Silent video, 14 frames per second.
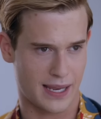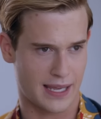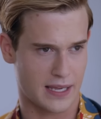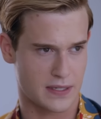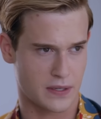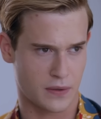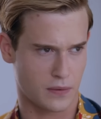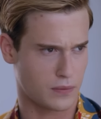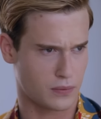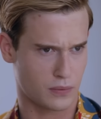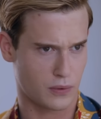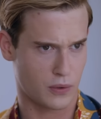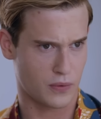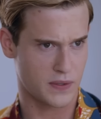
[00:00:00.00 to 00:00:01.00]
I can't
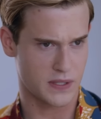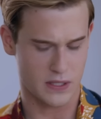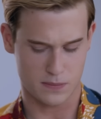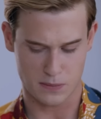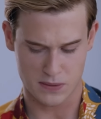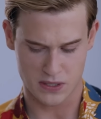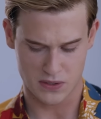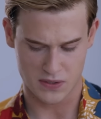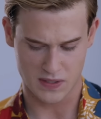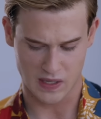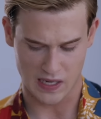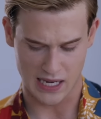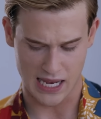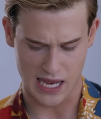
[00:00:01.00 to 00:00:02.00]
tell who this is, but I'm saying
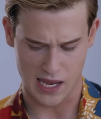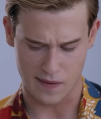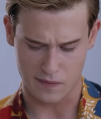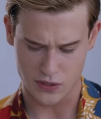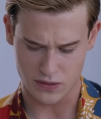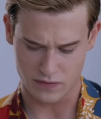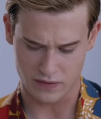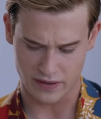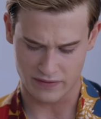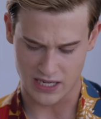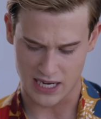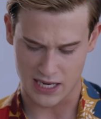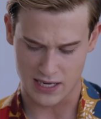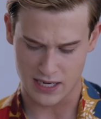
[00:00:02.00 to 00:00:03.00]
just like an E. Do you have,
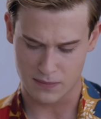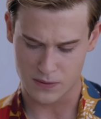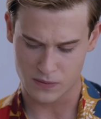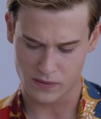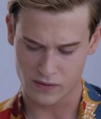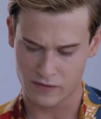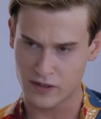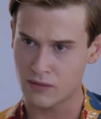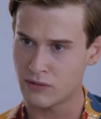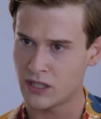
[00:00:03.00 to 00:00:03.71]
have any E names within